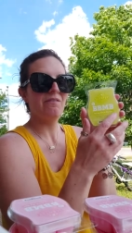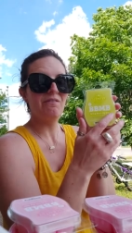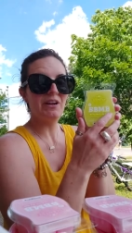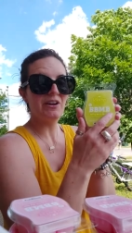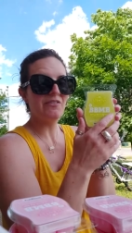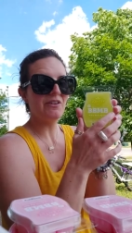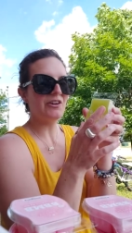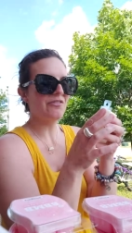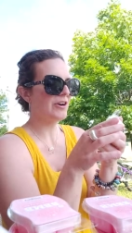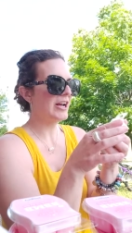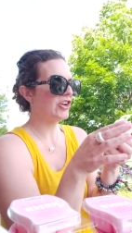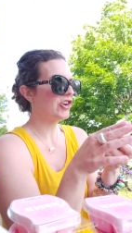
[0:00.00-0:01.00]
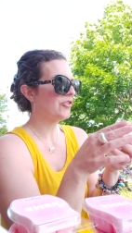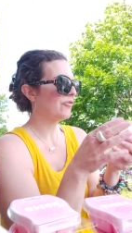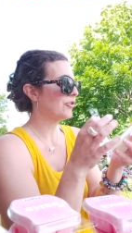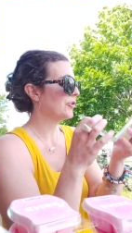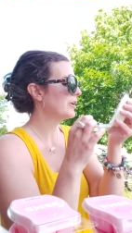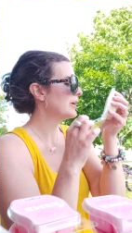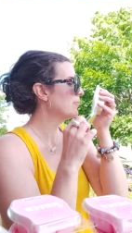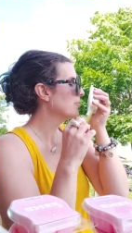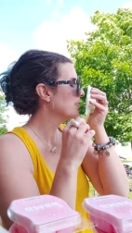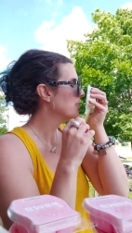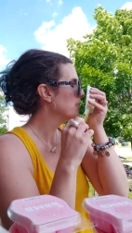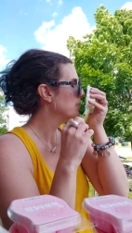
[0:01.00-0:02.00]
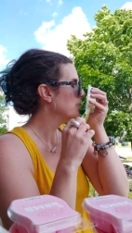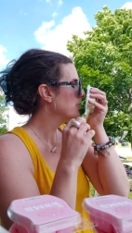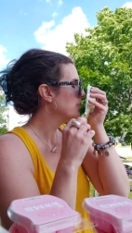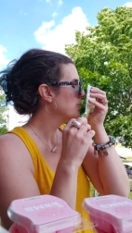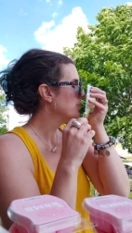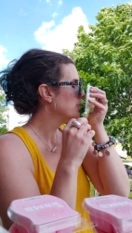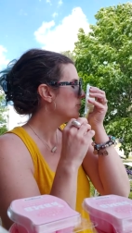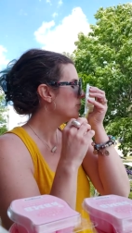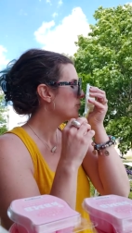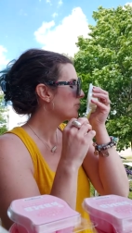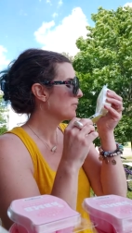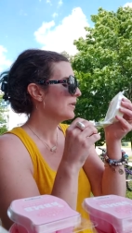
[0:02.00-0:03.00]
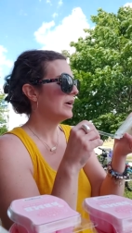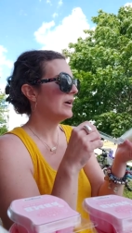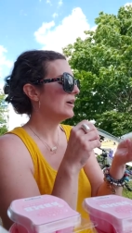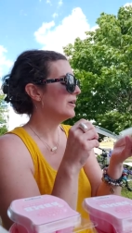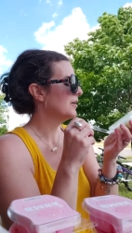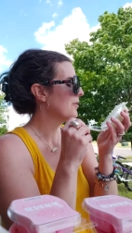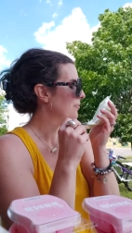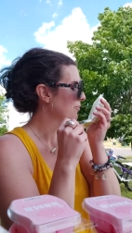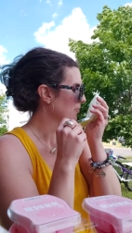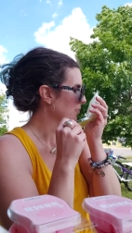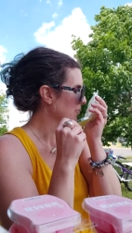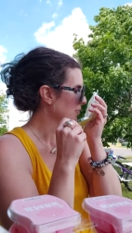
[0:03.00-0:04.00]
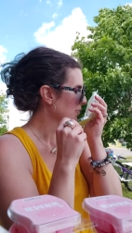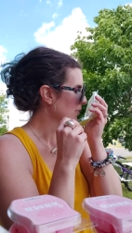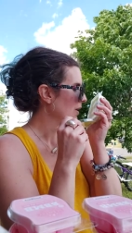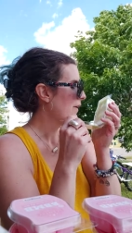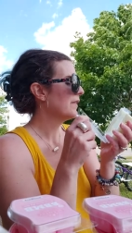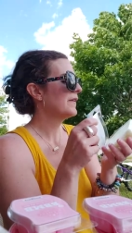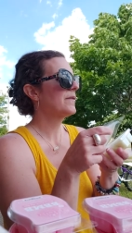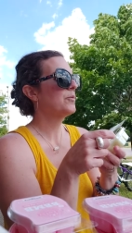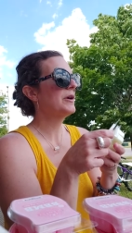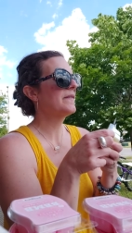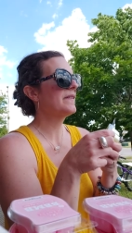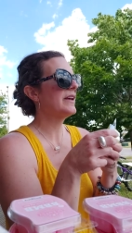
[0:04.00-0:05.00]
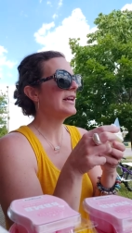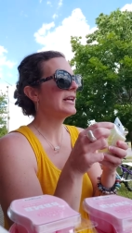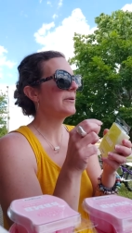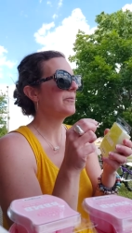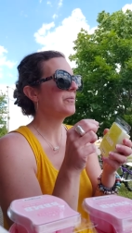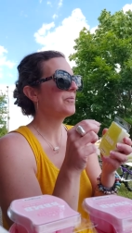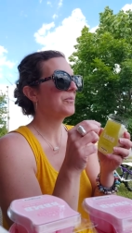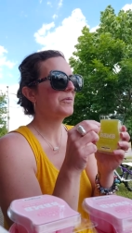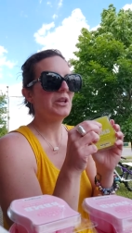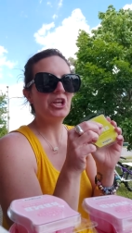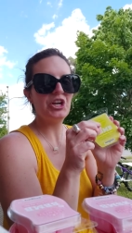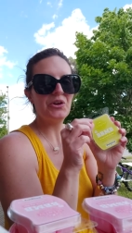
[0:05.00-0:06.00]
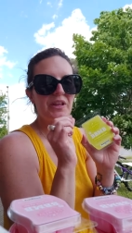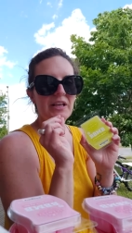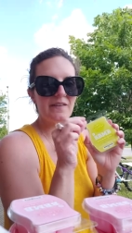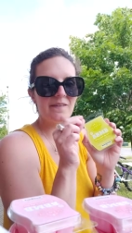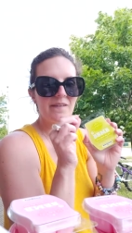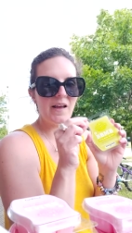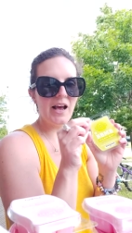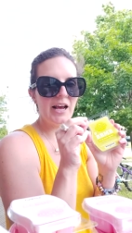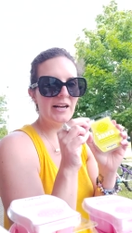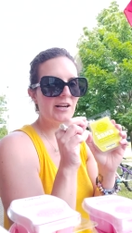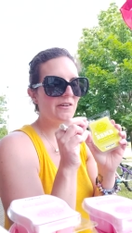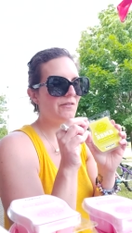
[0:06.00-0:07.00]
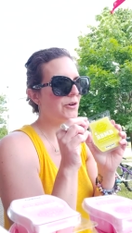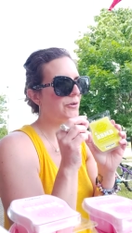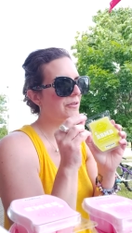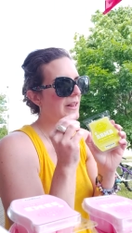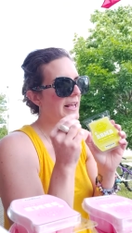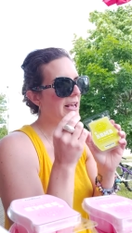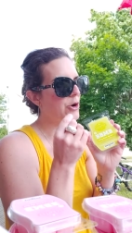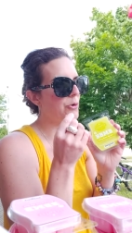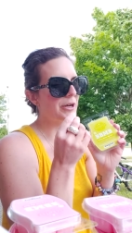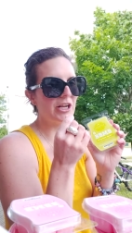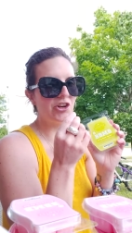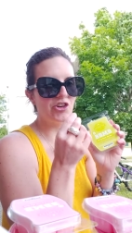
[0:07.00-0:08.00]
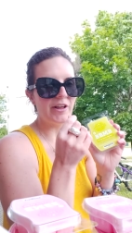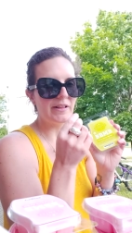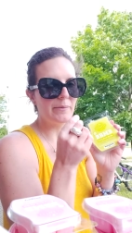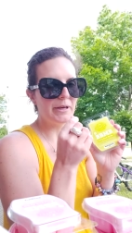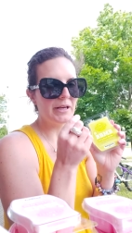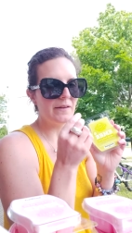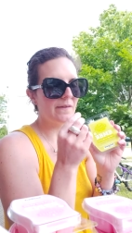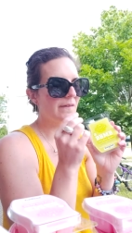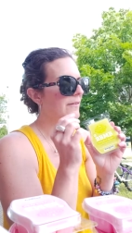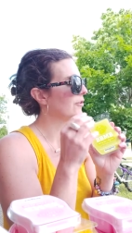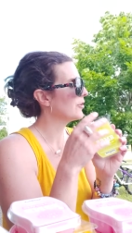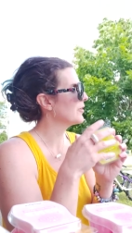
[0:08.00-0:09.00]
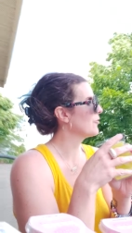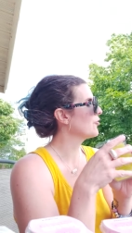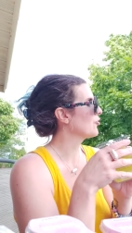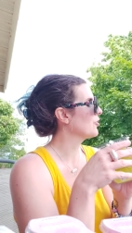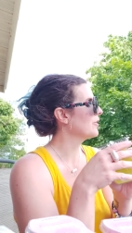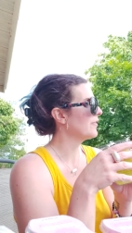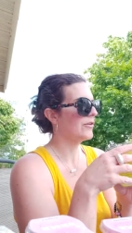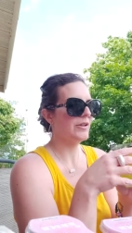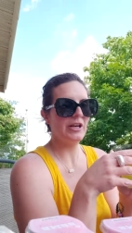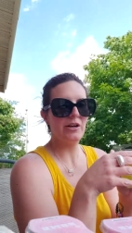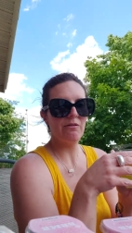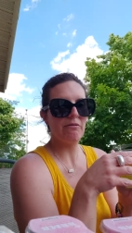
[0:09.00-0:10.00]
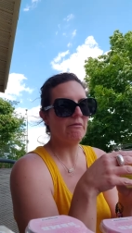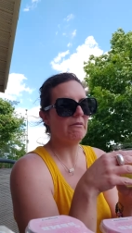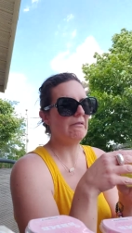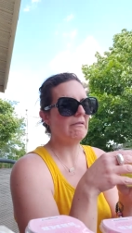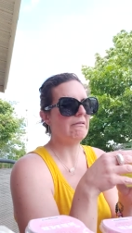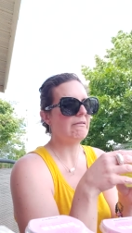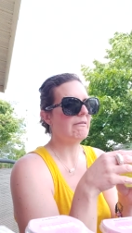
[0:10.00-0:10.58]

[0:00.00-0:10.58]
Very, very fresh, fruity. Ah, oh, this smells like, you know the inside of those light green jelly beans? Sorry, those trees are like, whoa.